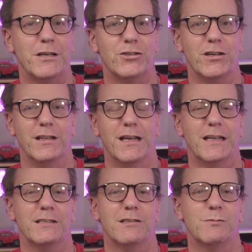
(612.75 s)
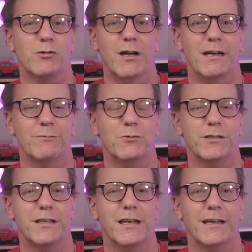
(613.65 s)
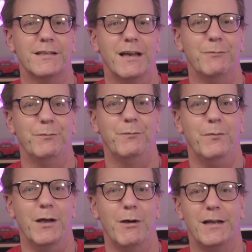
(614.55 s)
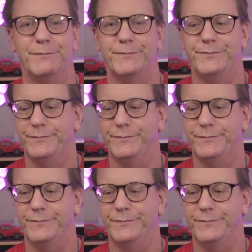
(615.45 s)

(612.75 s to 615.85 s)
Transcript: Make sure you like and subscribe. We'll see you next time. Bye-bye.